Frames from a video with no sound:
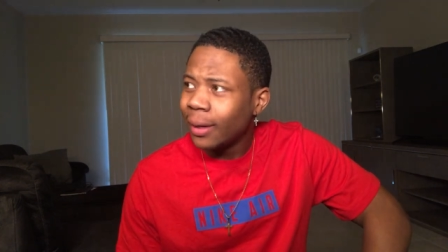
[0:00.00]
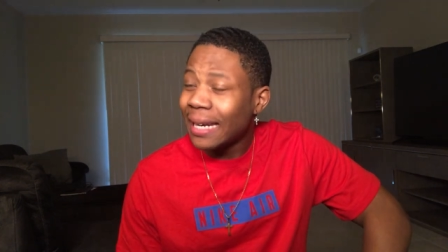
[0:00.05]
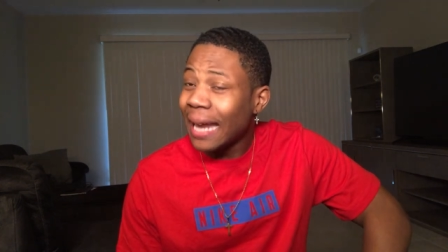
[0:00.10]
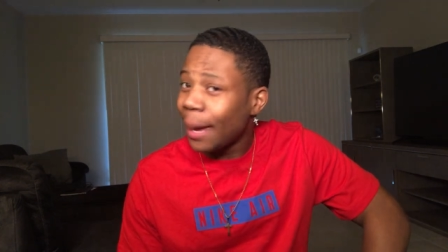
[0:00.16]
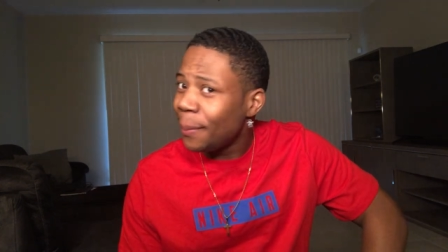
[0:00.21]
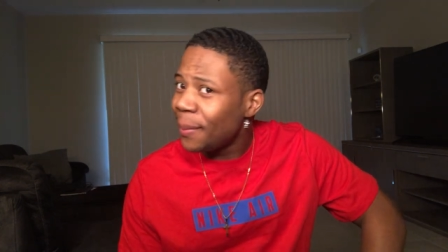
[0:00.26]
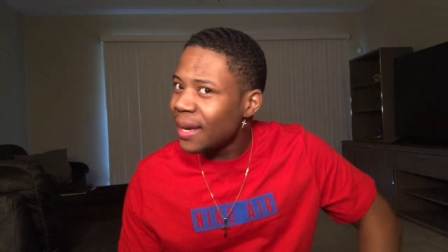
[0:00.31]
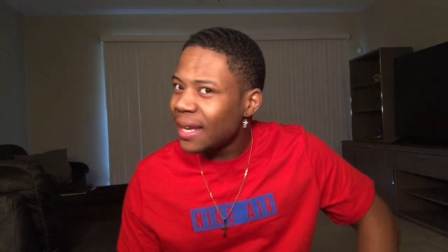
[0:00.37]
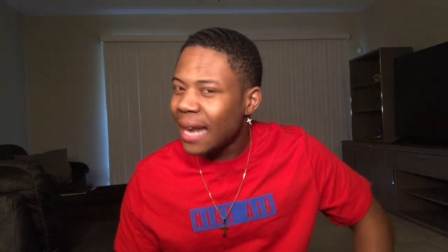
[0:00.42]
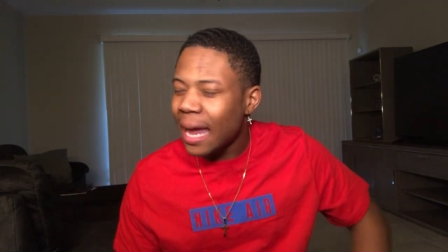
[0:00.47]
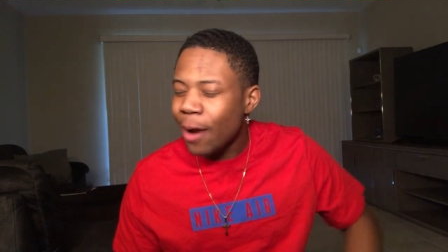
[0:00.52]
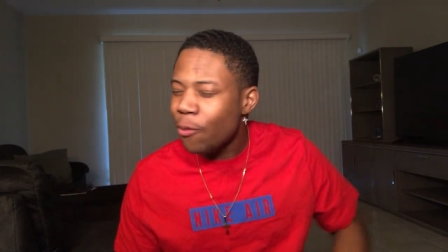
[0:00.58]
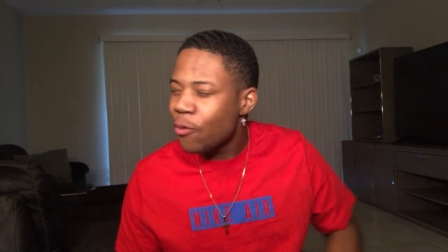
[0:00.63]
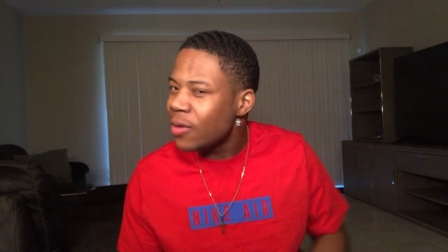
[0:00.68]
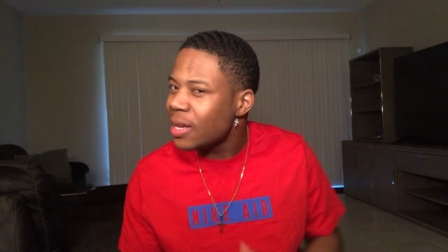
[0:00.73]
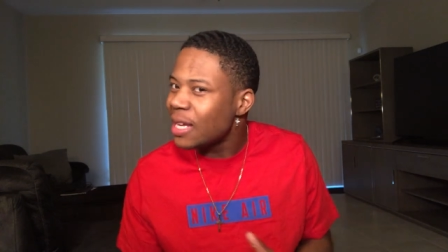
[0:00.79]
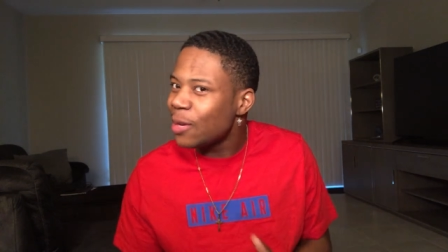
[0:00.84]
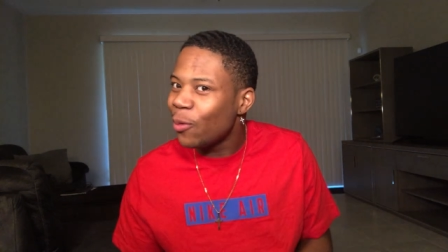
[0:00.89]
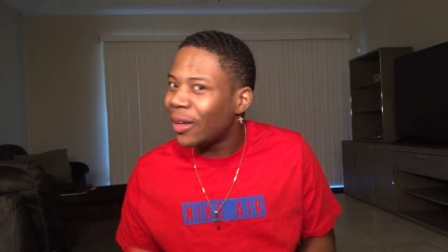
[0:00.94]
That mean that
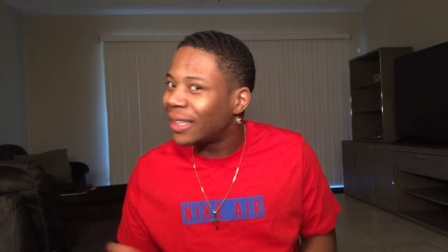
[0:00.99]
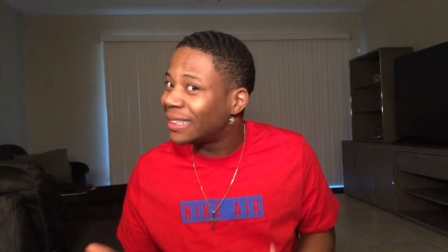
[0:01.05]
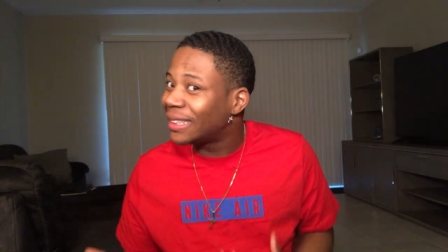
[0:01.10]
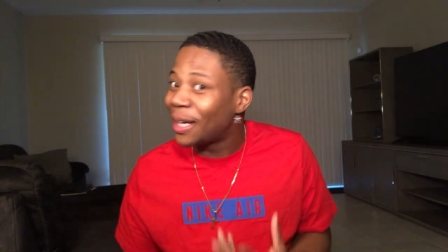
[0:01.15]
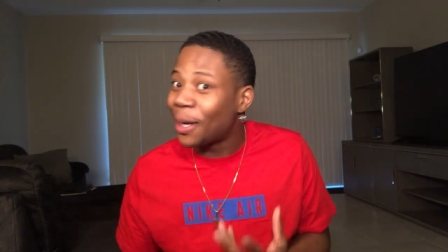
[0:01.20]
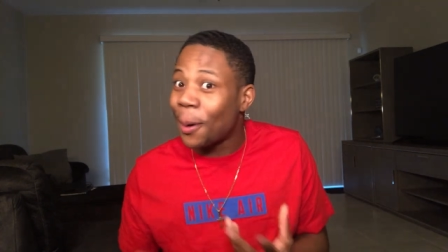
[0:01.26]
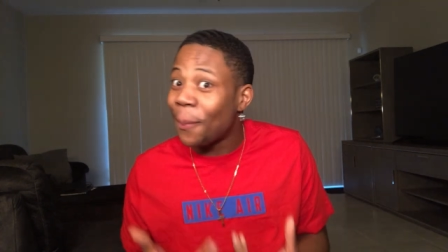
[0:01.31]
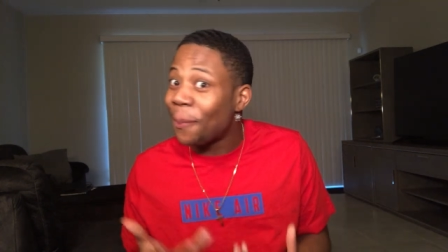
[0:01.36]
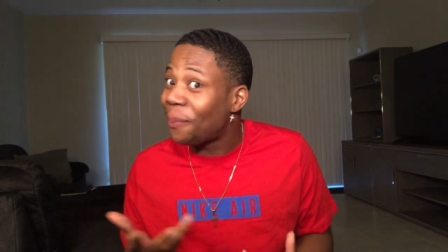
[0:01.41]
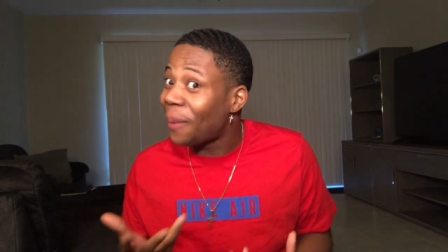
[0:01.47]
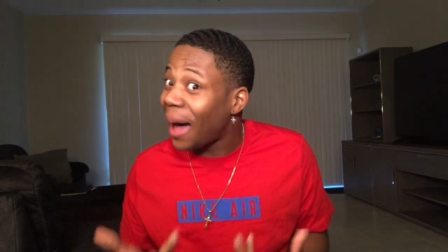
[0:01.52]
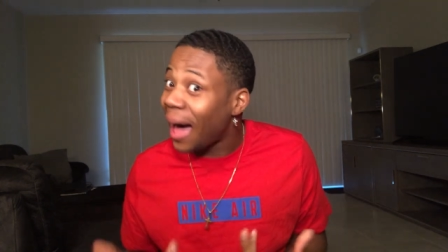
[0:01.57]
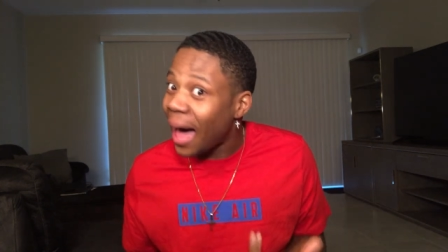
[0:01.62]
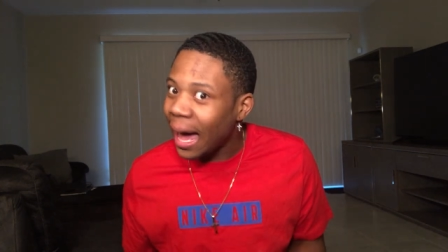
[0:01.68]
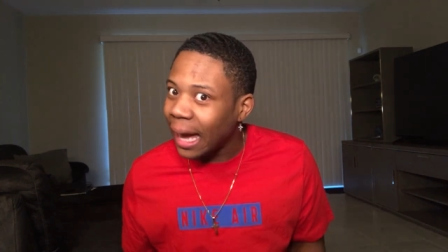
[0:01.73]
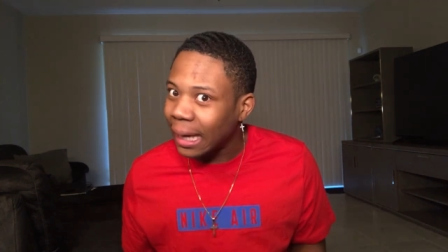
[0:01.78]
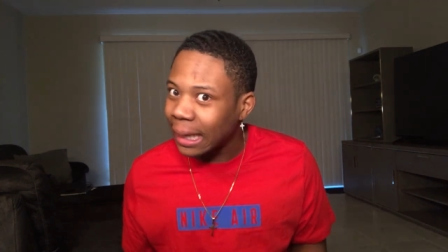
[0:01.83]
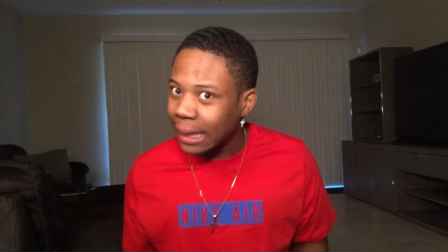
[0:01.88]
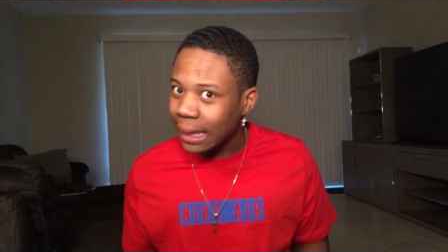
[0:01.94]
really wasn't a
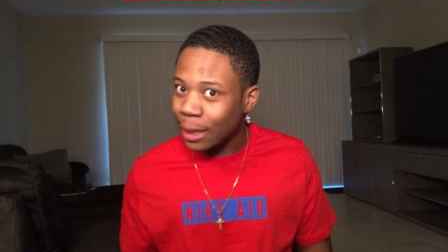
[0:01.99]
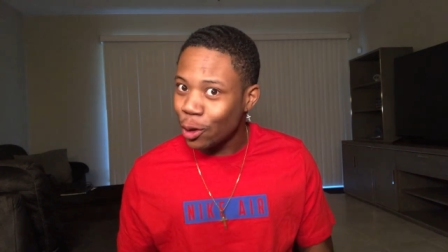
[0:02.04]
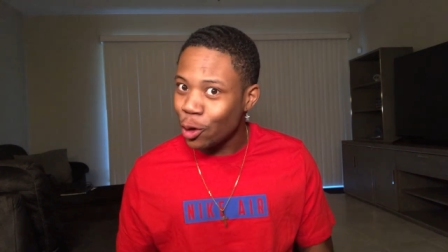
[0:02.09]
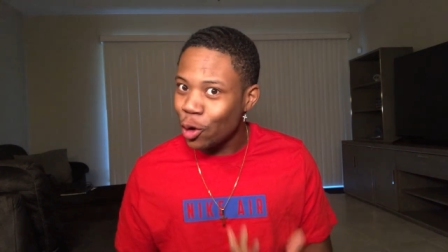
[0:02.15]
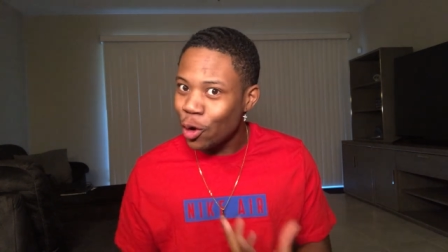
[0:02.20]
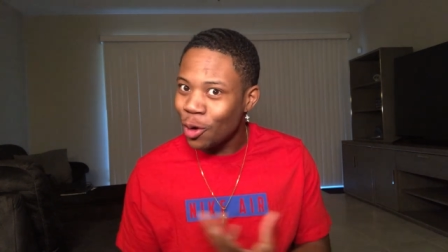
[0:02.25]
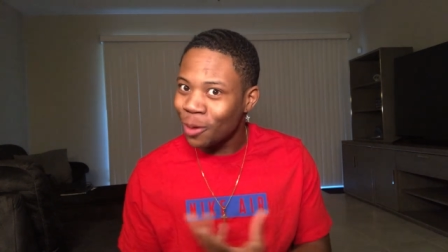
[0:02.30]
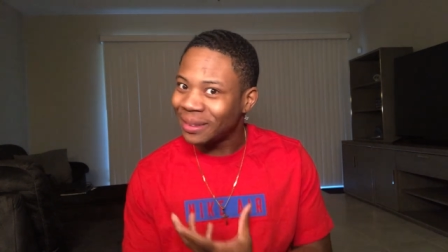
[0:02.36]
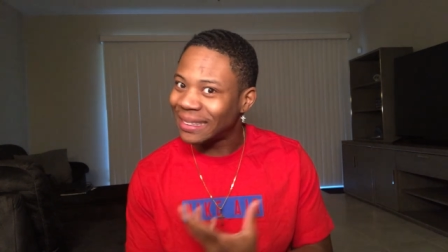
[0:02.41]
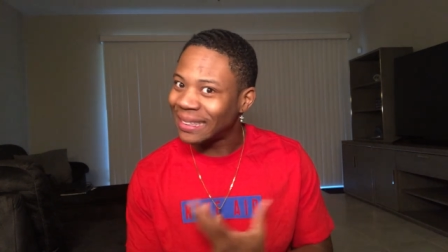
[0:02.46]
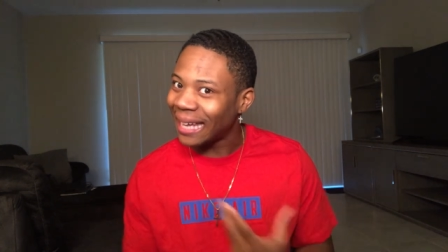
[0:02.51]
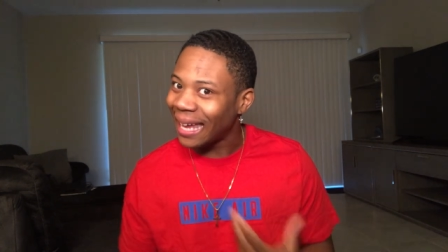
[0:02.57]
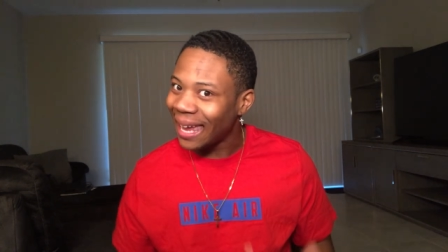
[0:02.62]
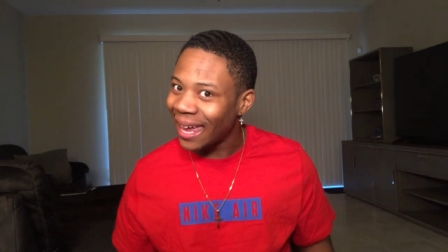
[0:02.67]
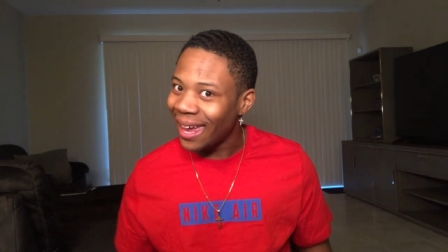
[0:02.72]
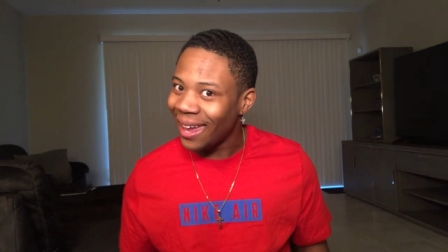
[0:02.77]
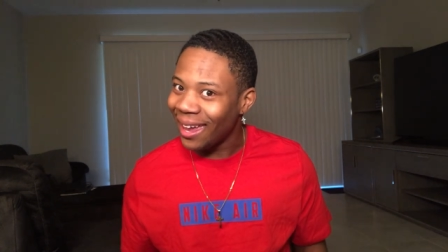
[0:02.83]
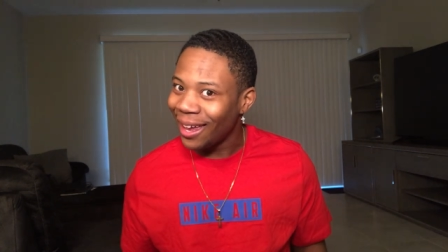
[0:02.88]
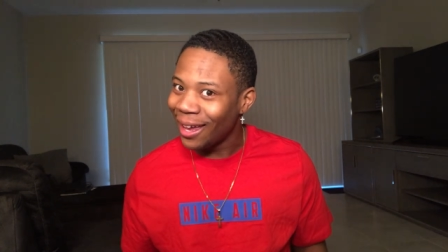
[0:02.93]
body. You know what I'm
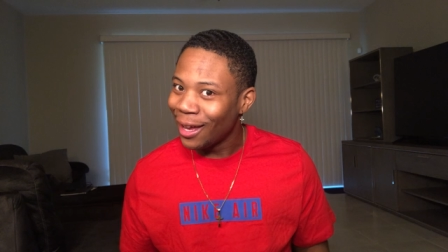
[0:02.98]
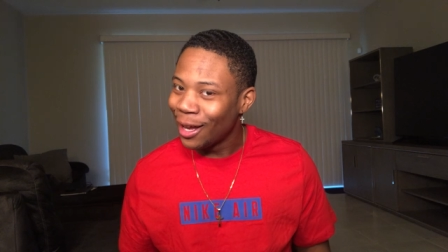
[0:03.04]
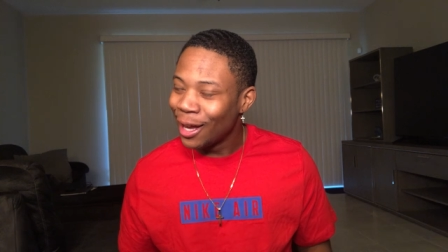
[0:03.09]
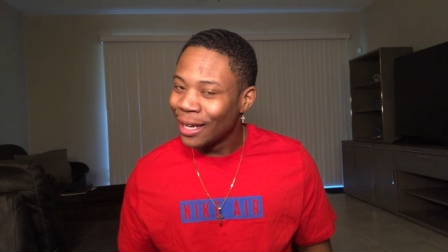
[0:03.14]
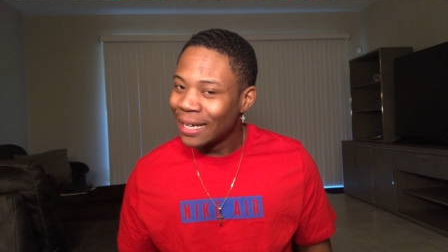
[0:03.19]
saying?